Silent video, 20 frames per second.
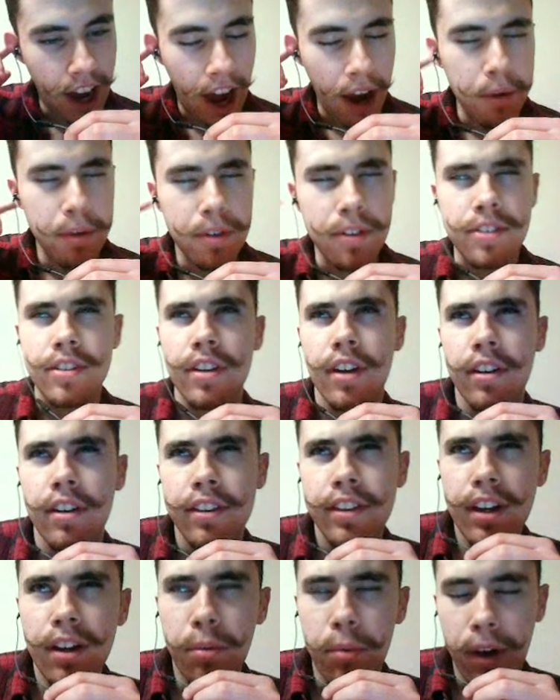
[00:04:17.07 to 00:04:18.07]
I
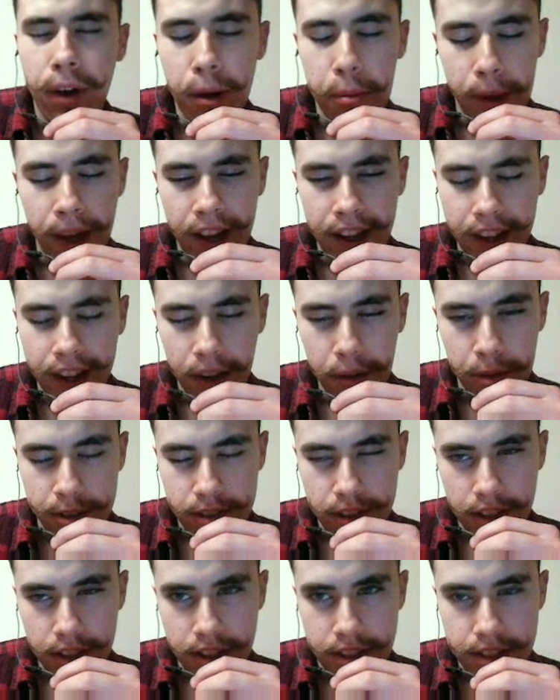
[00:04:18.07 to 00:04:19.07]
think a while back, I
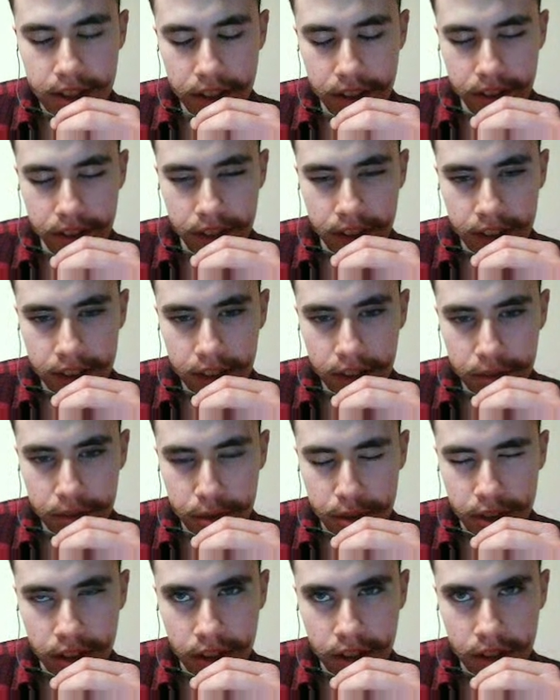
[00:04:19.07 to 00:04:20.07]
was considering there
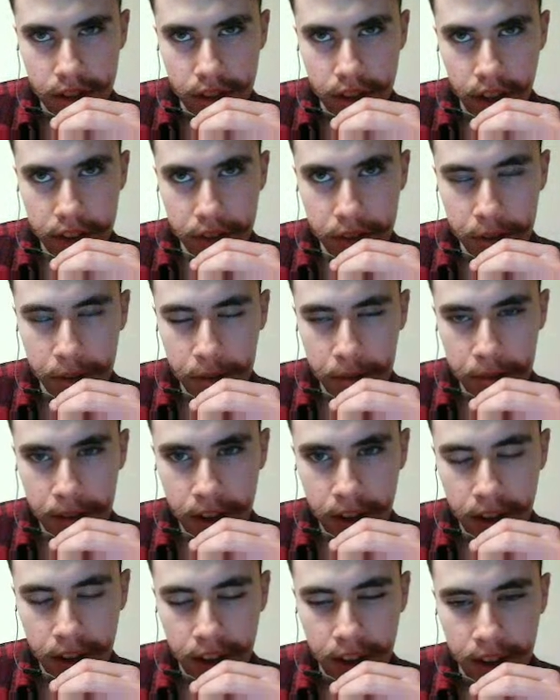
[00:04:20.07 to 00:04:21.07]
was another
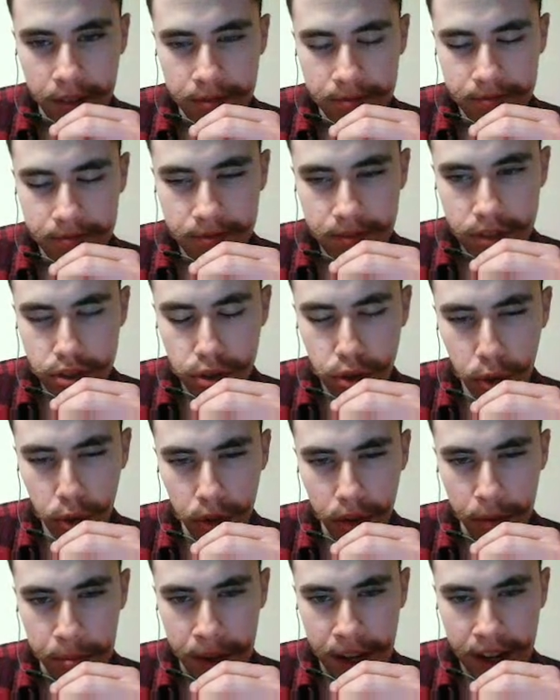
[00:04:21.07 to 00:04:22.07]

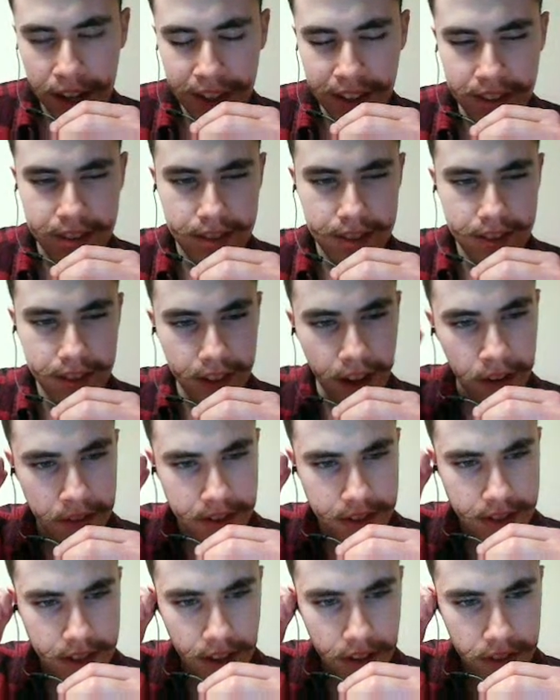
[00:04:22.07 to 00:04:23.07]
School of Mines out
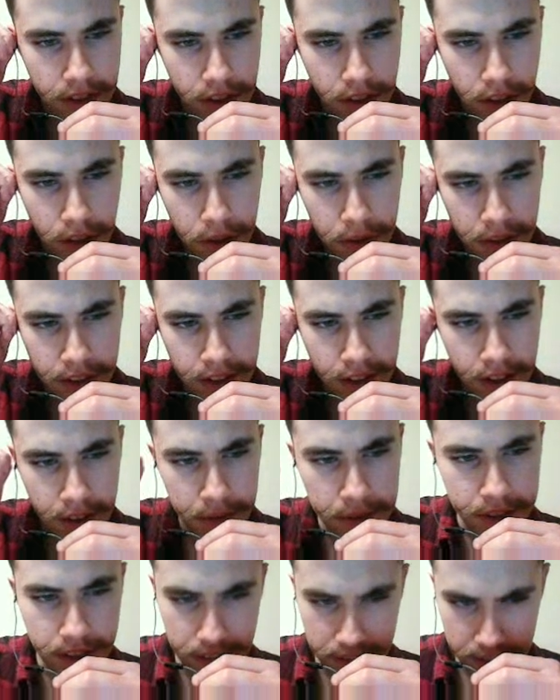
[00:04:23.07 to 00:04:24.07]
in South Dakota that I
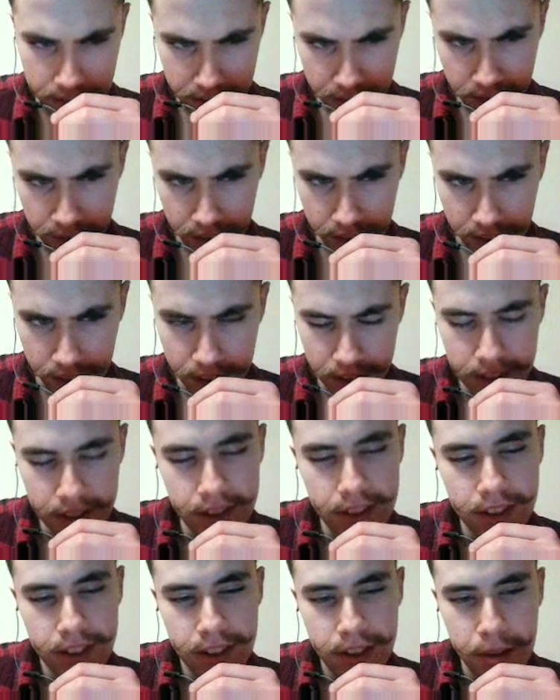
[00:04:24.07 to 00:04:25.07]
was considering
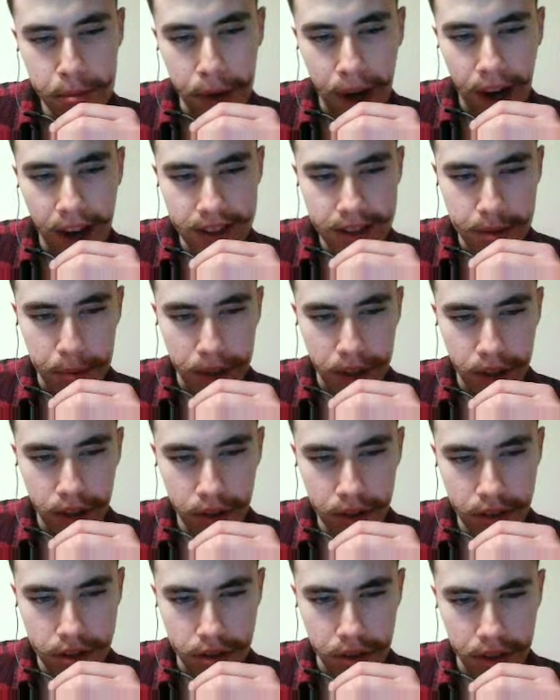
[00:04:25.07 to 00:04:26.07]
possibly
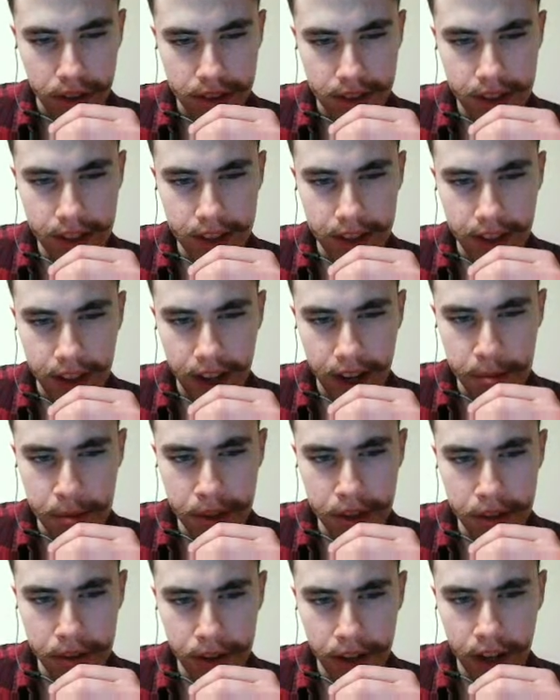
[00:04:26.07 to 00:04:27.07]
going to because I think they had
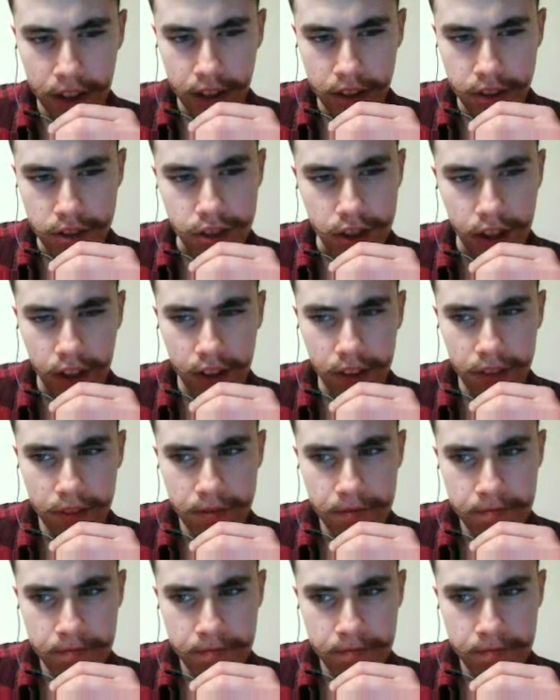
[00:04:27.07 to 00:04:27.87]
meteorology,